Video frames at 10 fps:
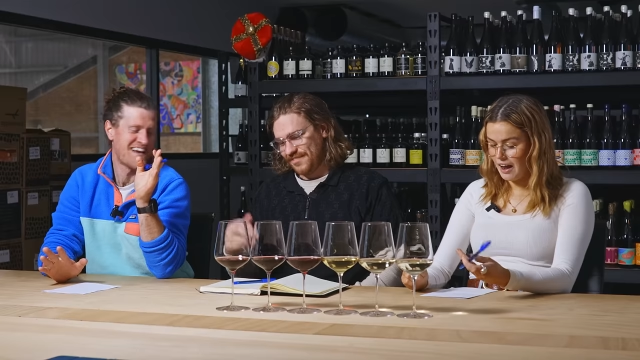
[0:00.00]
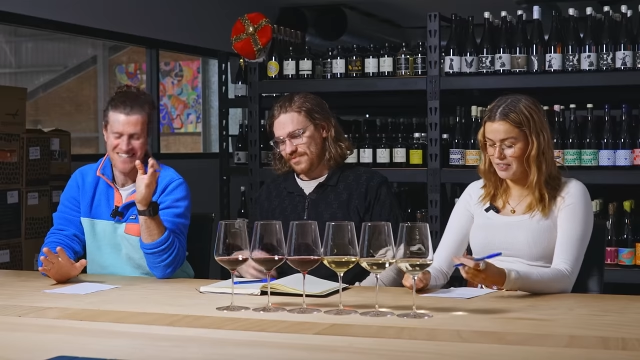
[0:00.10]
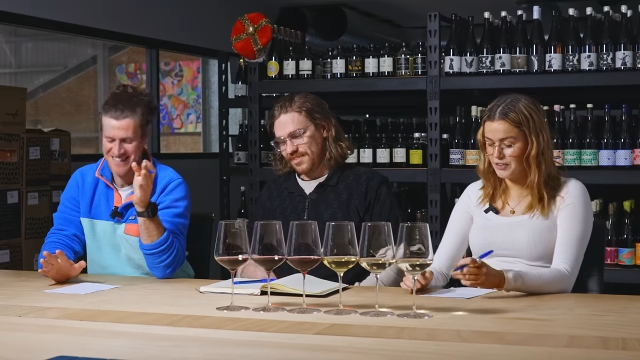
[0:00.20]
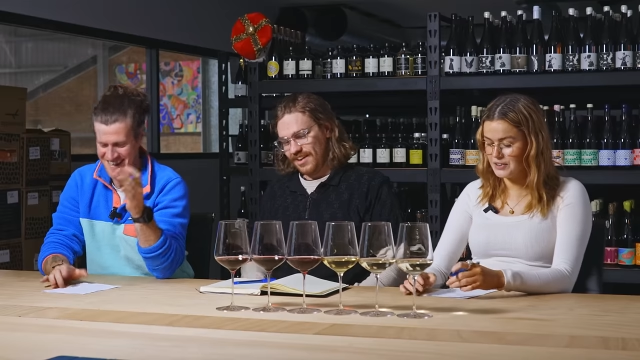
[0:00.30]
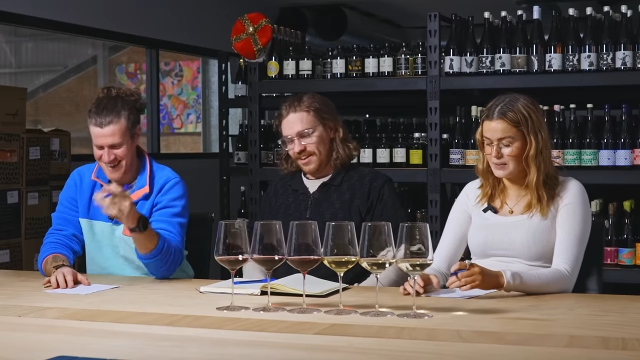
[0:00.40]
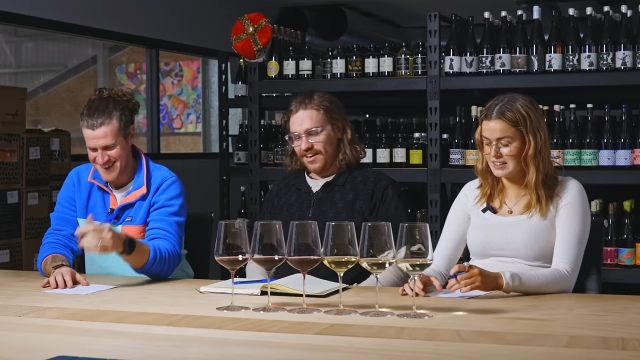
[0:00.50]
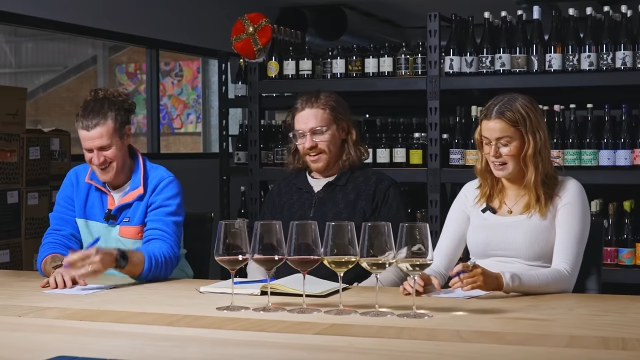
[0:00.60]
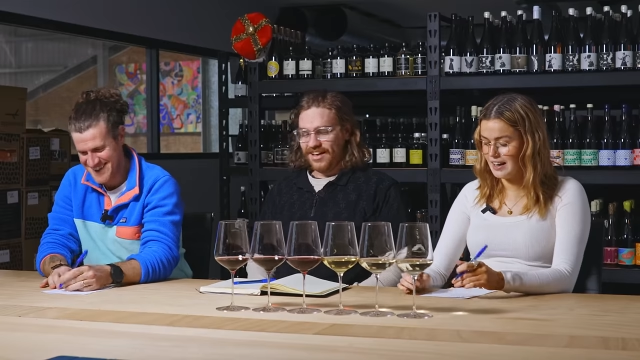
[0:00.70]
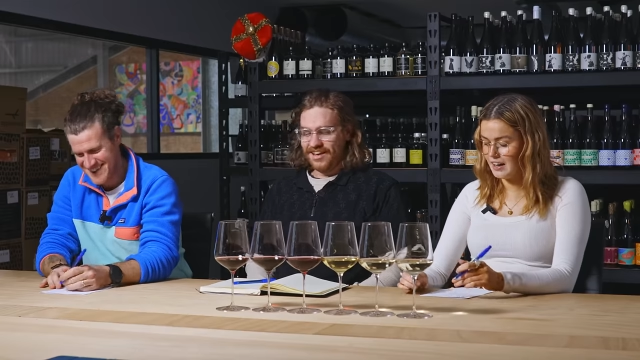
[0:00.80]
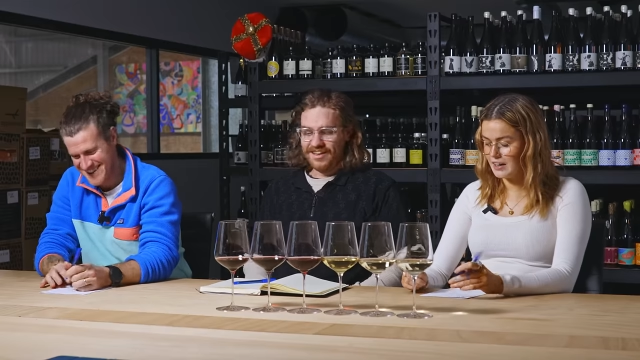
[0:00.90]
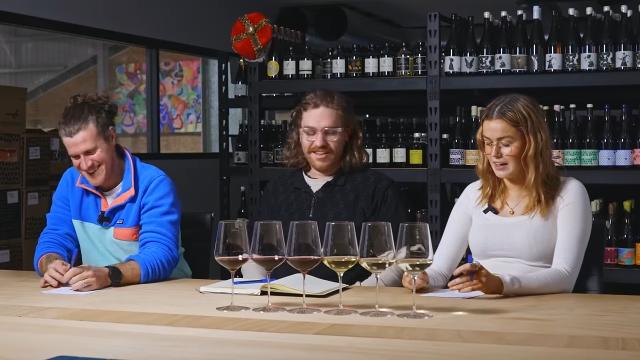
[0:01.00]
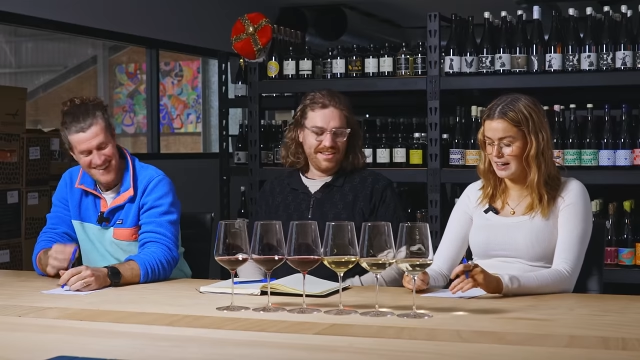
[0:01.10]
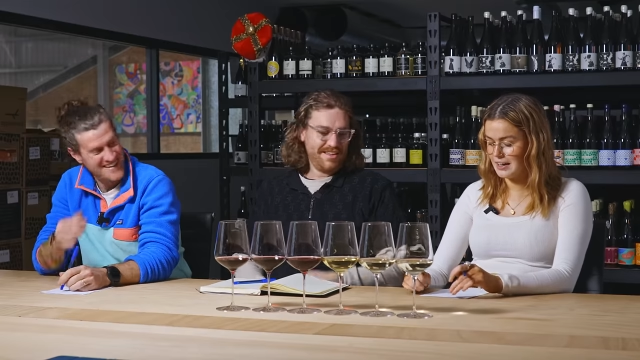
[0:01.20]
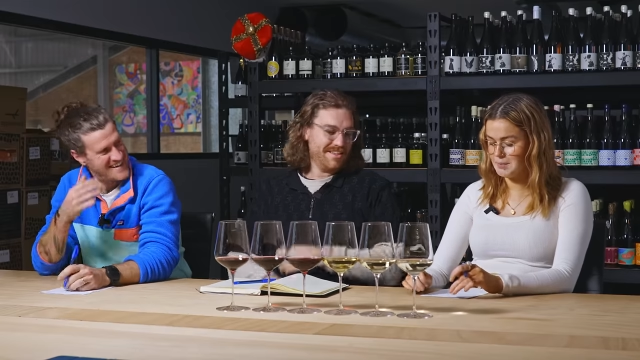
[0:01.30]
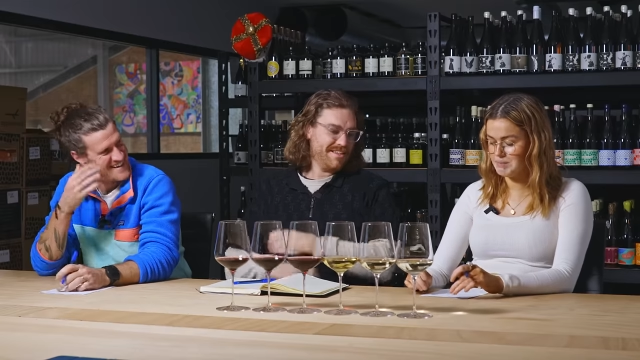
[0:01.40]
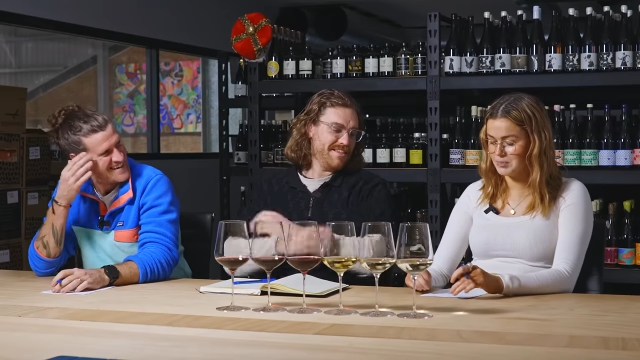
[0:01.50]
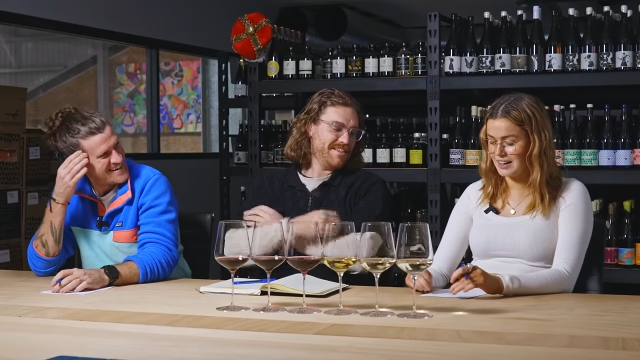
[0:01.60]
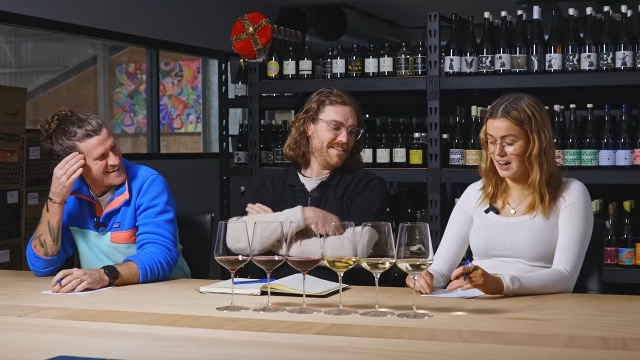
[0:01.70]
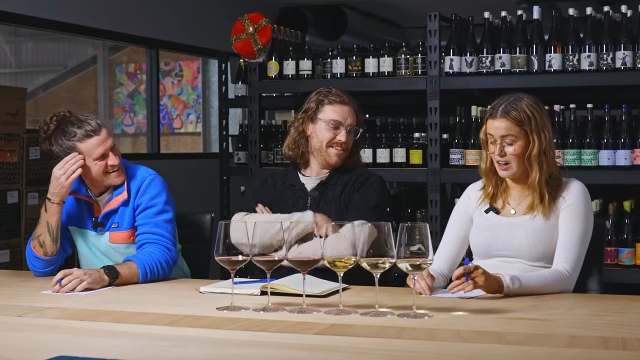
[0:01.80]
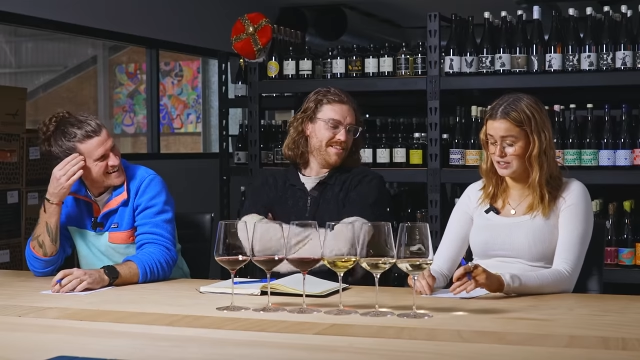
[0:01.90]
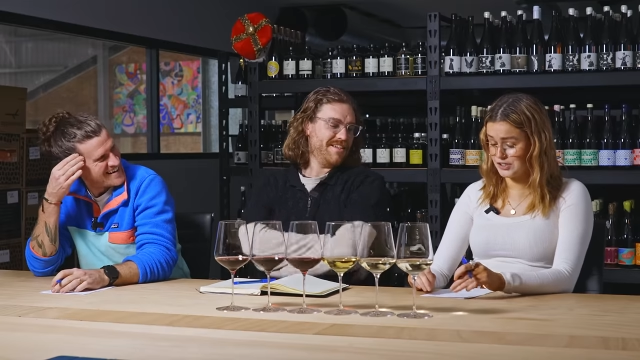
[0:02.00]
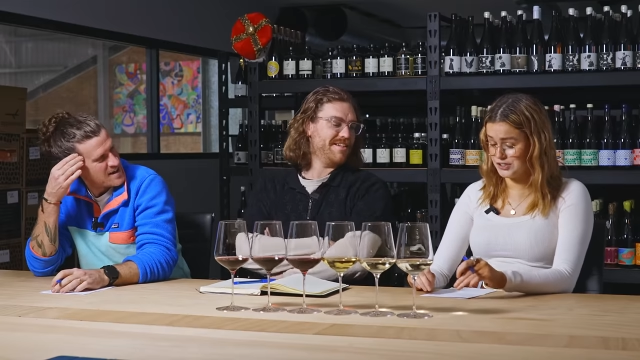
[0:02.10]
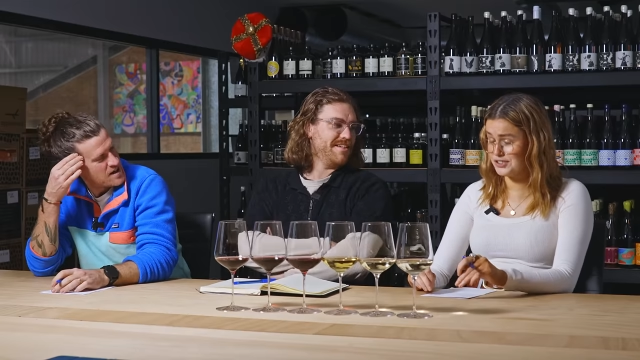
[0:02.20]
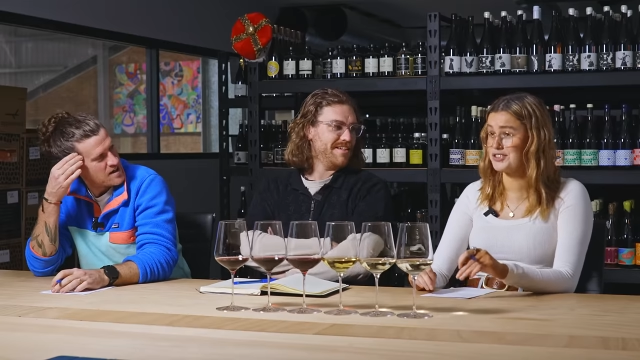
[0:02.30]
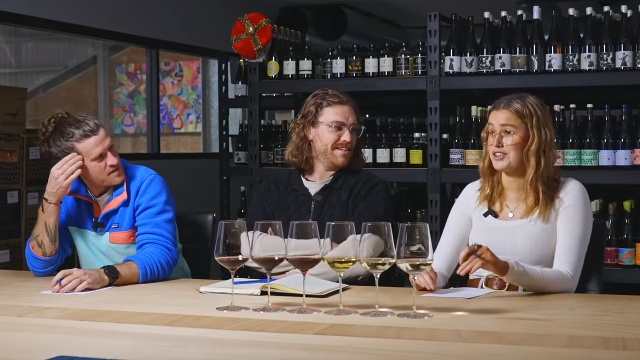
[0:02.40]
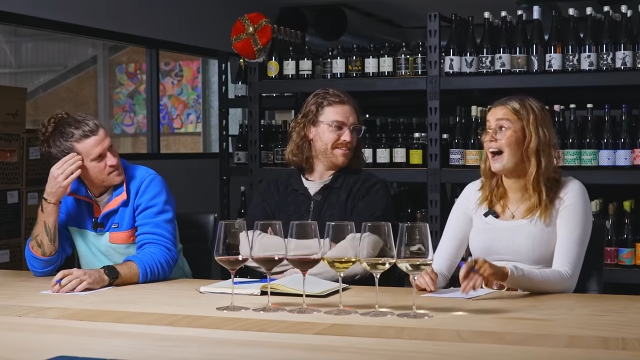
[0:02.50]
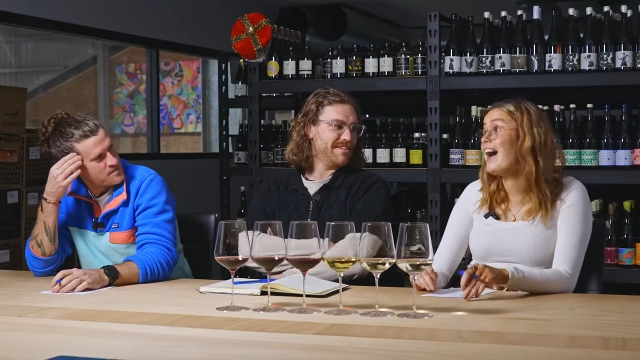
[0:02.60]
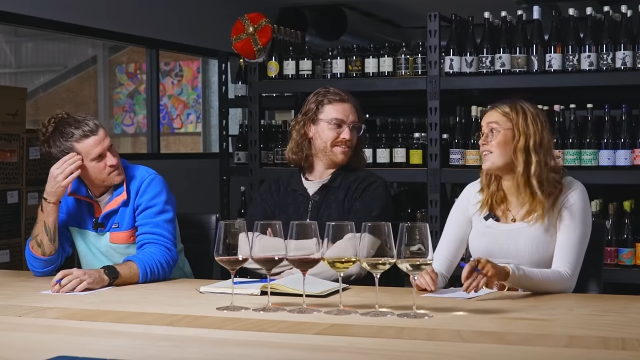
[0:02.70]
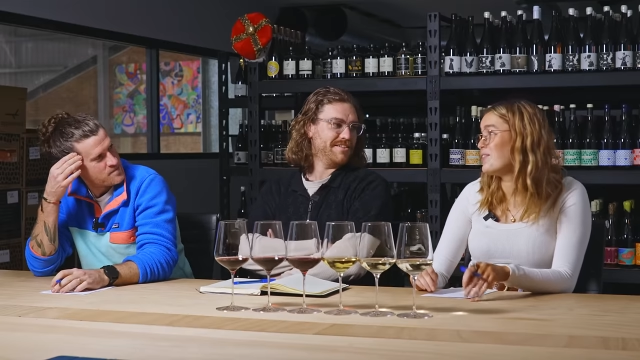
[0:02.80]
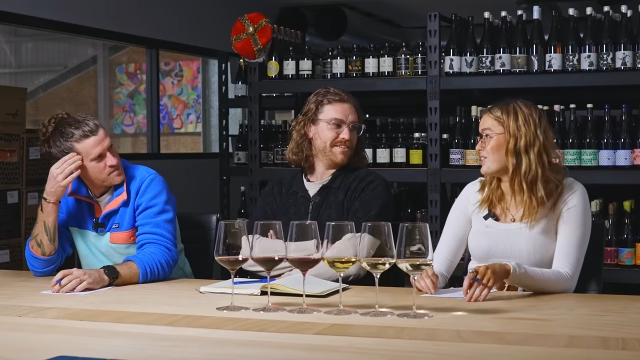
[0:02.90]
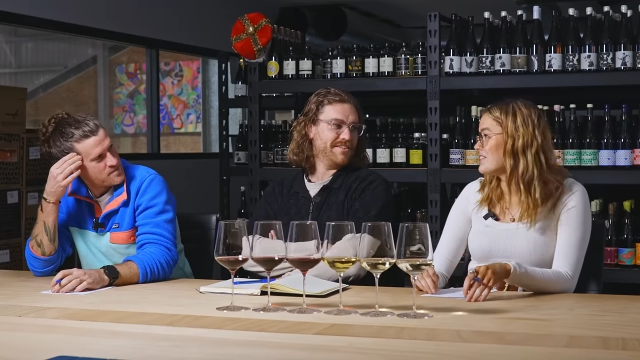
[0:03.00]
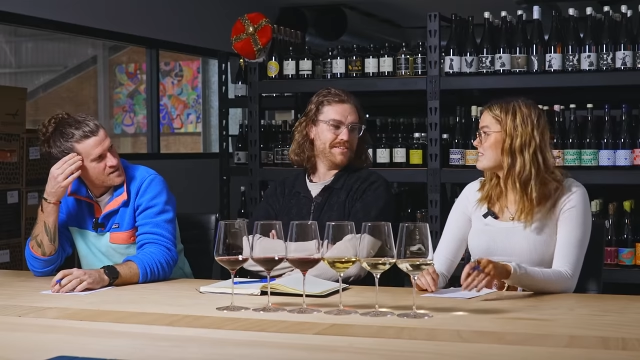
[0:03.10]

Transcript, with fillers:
Speaker 1: I thought it was a Sidewood